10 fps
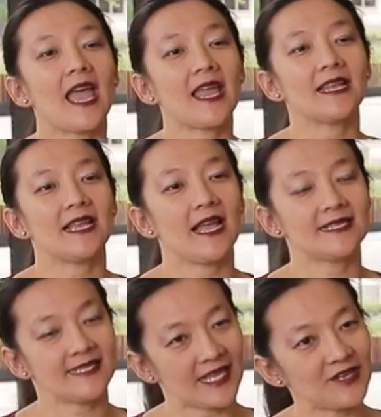and
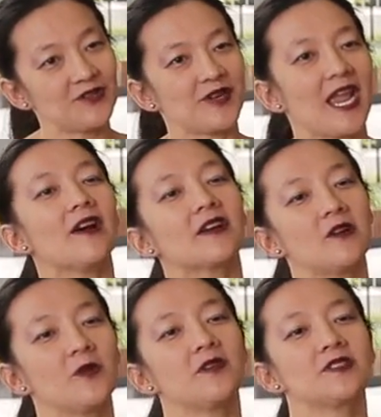as a secondary
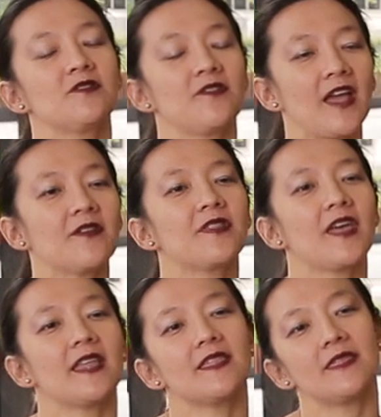outcome we also found
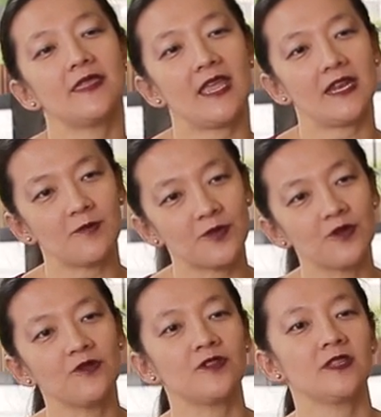that it
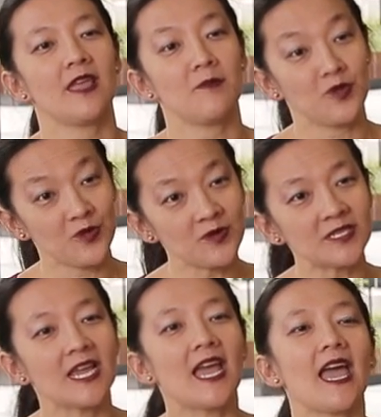improved their mood
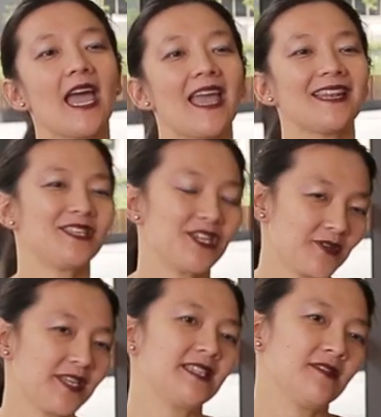and
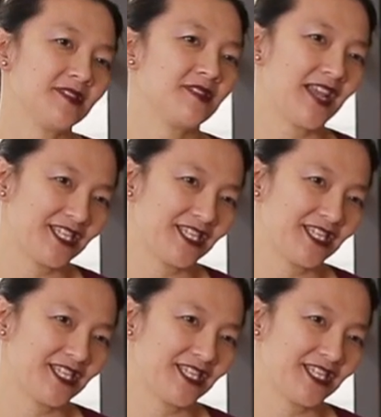decreased levels of